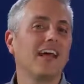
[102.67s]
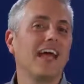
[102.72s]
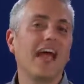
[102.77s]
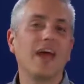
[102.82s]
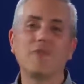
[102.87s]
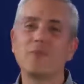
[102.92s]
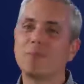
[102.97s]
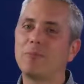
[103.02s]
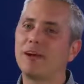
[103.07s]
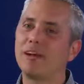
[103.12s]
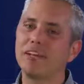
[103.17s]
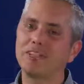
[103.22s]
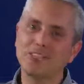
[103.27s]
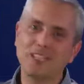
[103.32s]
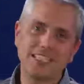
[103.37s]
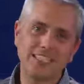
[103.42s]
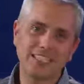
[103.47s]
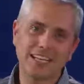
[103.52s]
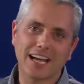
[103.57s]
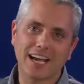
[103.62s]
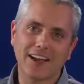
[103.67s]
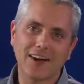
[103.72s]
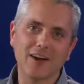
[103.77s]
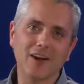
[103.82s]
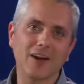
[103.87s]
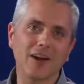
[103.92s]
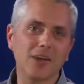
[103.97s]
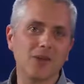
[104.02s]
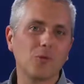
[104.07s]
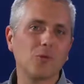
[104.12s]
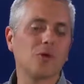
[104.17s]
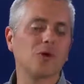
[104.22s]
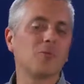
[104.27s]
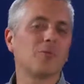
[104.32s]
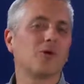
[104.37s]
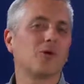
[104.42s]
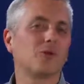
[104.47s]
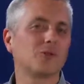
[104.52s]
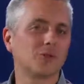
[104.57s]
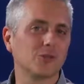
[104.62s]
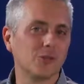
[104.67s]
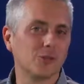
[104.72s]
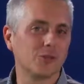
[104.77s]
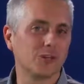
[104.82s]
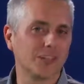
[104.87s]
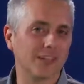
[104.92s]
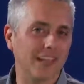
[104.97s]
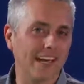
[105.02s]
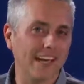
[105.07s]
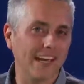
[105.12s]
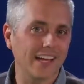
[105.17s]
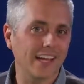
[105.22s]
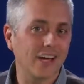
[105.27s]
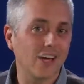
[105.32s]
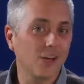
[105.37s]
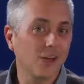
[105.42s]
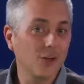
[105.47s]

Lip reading: Every page needs a header, and you want them all to look alike.